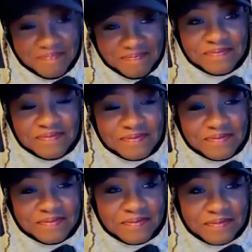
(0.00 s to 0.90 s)

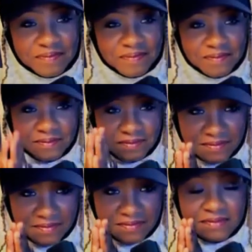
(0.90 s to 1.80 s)

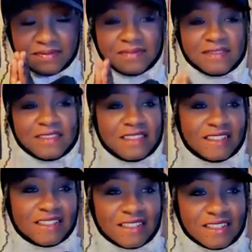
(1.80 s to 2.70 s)

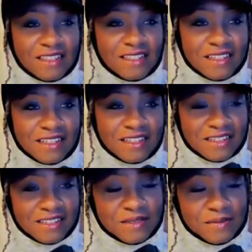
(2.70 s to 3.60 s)

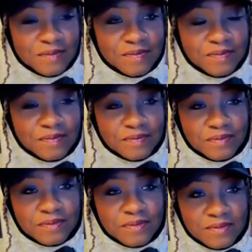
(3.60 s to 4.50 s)

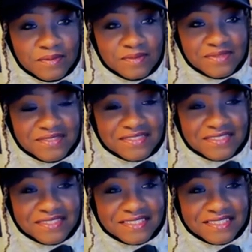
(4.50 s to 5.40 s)

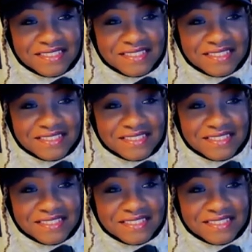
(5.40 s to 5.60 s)
[no speech]